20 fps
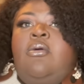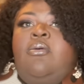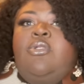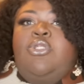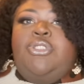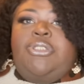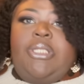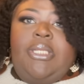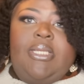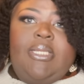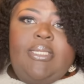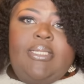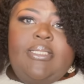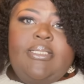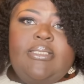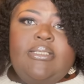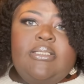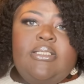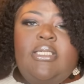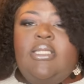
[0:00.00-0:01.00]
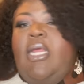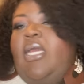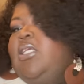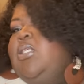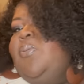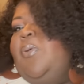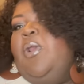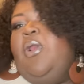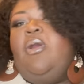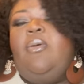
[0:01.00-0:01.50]
jeans, a
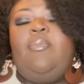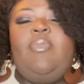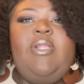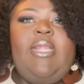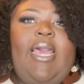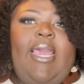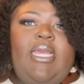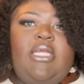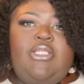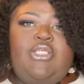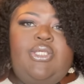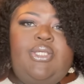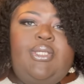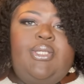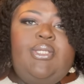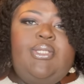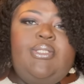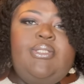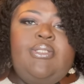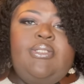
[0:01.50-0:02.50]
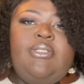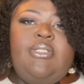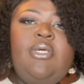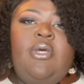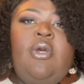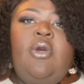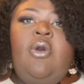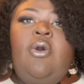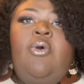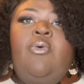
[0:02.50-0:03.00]
nice pair of black jeans
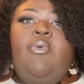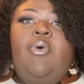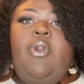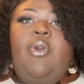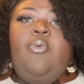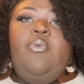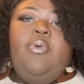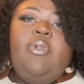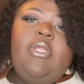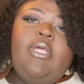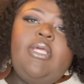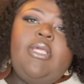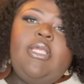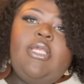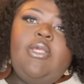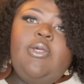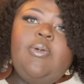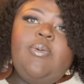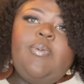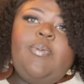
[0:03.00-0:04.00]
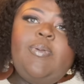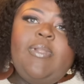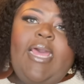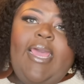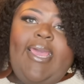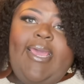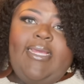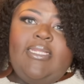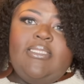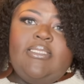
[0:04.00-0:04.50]
with a really cute
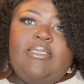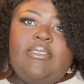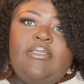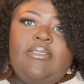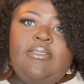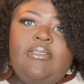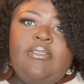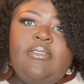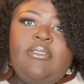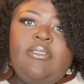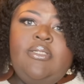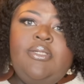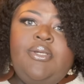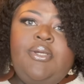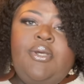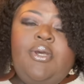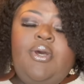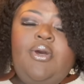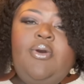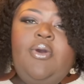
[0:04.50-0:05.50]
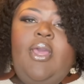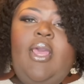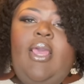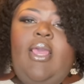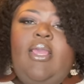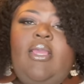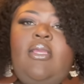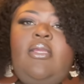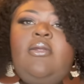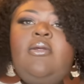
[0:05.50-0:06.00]
flat,
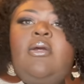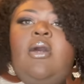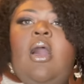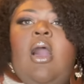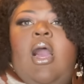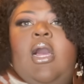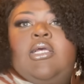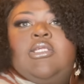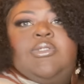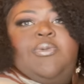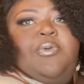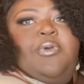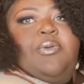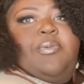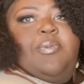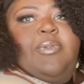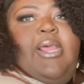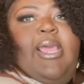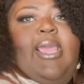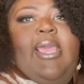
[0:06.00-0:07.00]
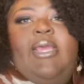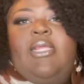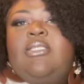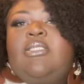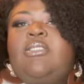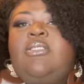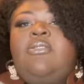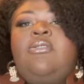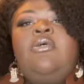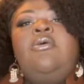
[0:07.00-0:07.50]
okay? Oxford
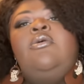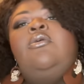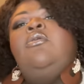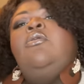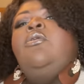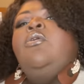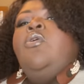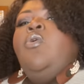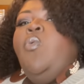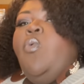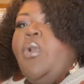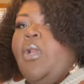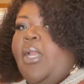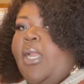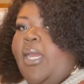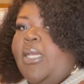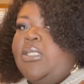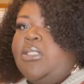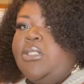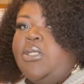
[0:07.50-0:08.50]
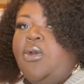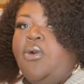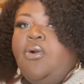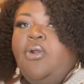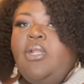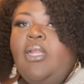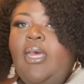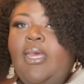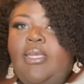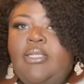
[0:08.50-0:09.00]
flat with a nice
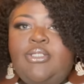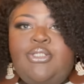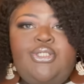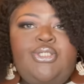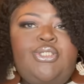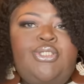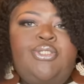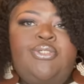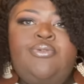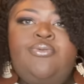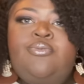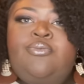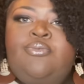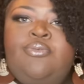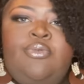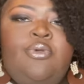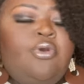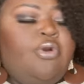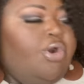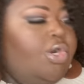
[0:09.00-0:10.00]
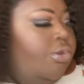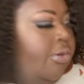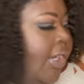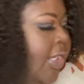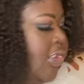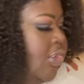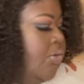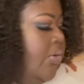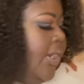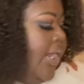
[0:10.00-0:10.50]
clutch. Girl, you
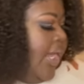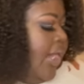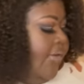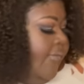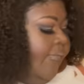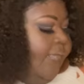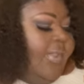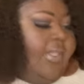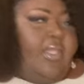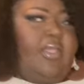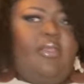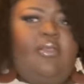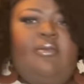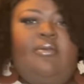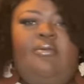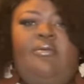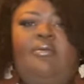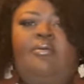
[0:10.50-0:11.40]
got you an outfit.